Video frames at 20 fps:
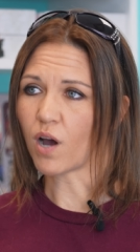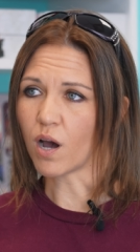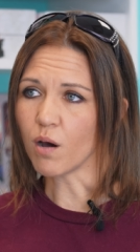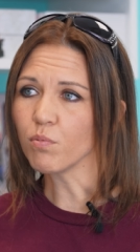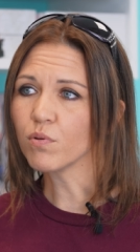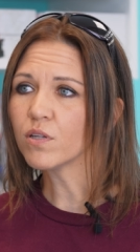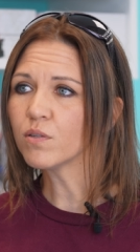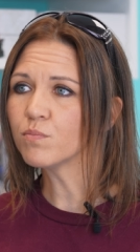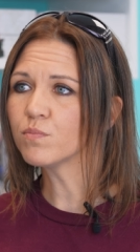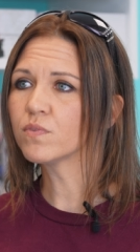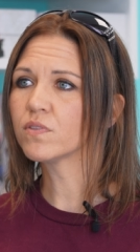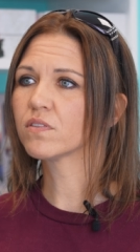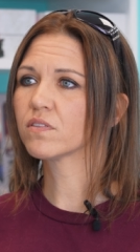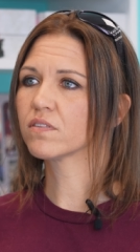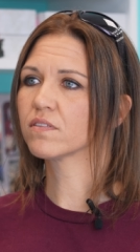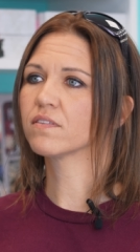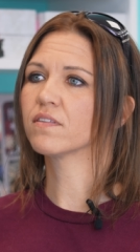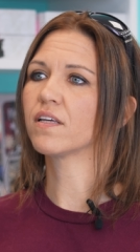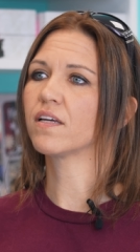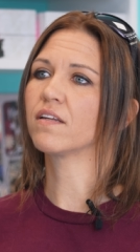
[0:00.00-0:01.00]
problems,
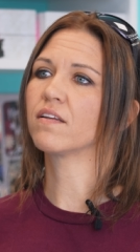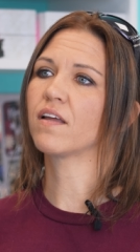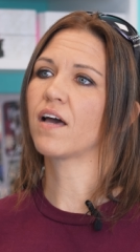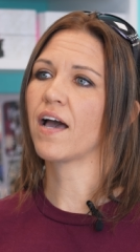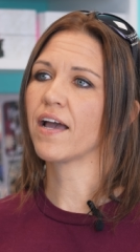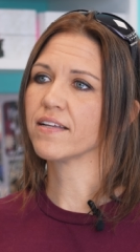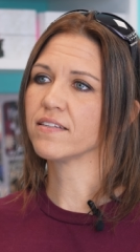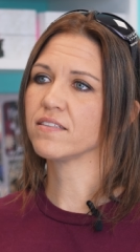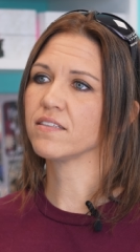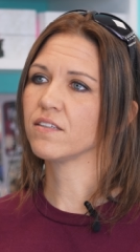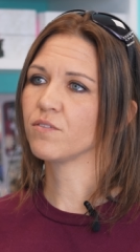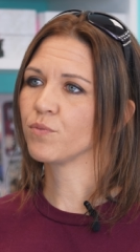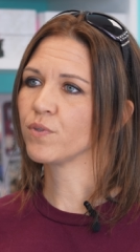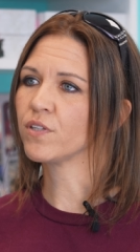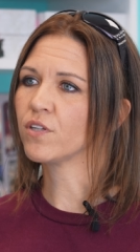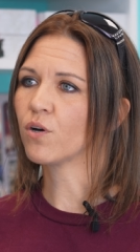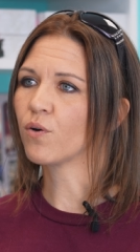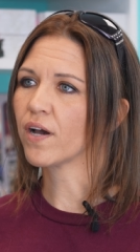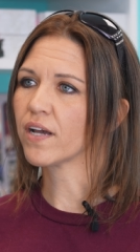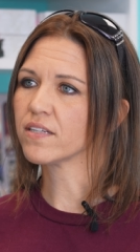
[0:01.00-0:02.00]
then IT, we
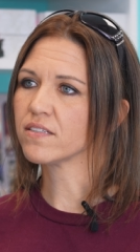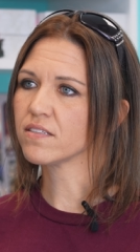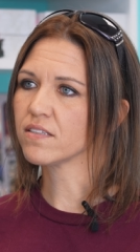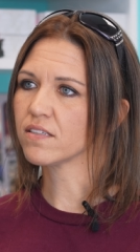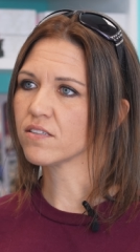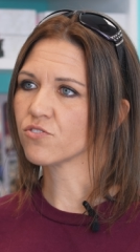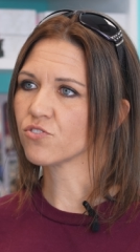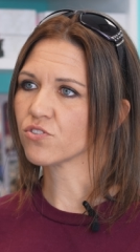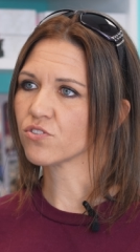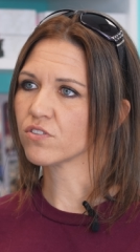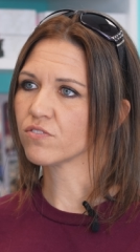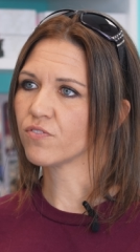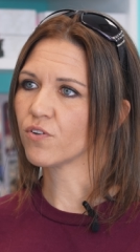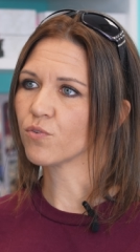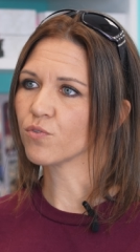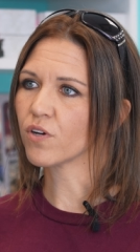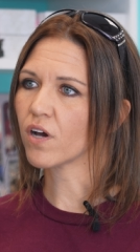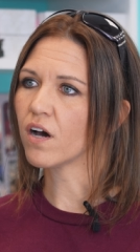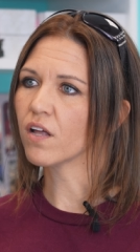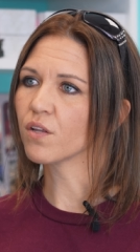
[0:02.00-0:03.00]
know IT is just a
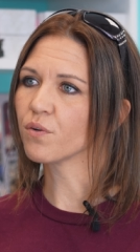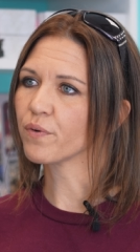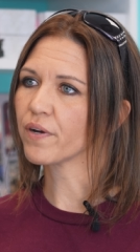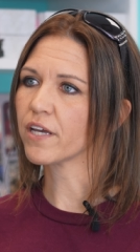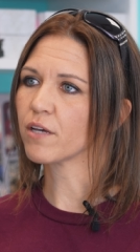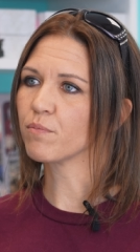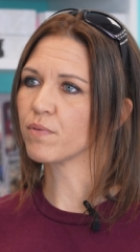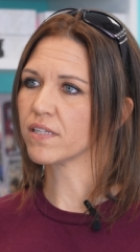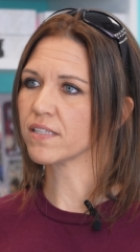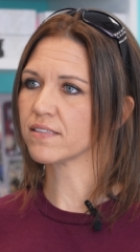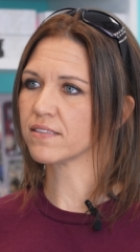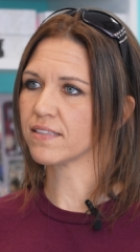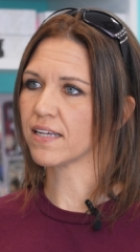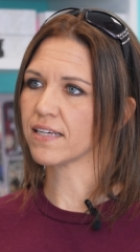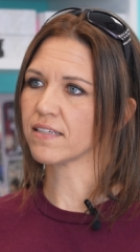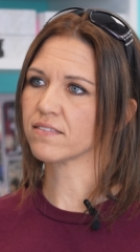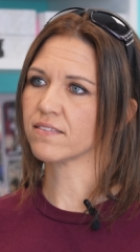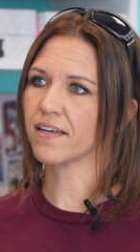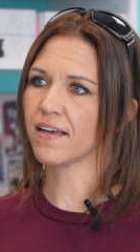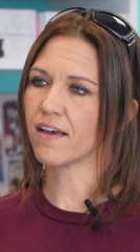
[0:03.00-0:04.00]
phone call away, but it's
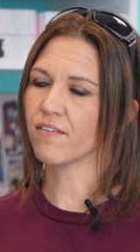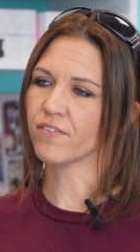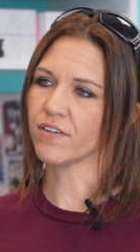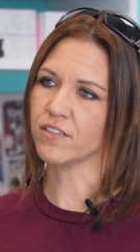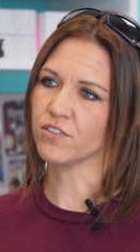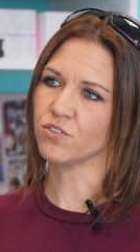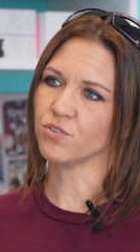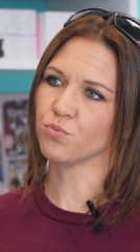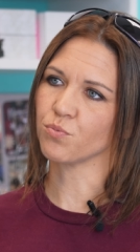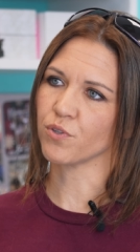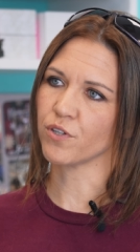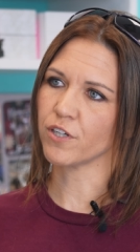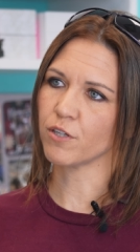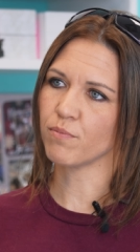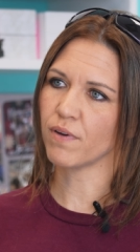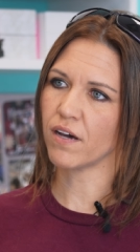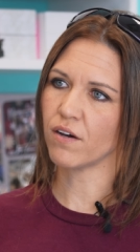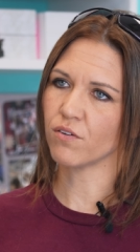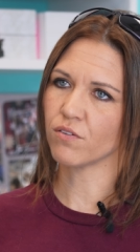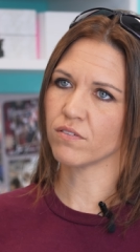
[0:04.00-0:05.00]
nice not having to worry
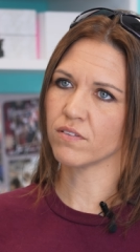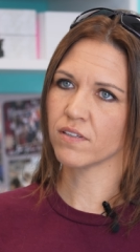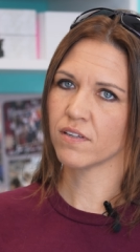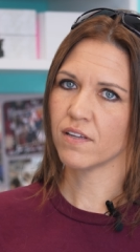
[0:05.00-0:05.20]
about